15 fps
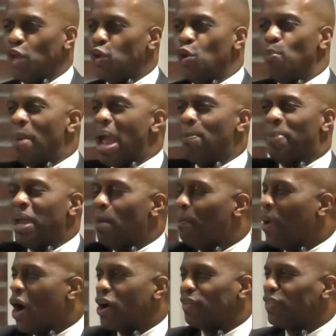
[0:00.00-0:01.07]
You may be a
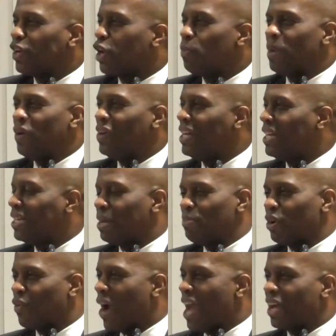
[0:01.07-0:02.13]
part of the Community
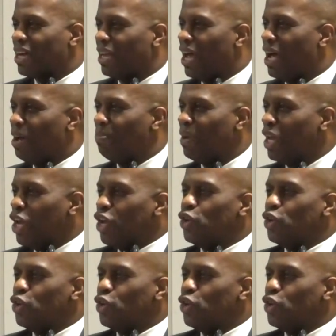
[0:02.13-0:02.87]
Democratic Club.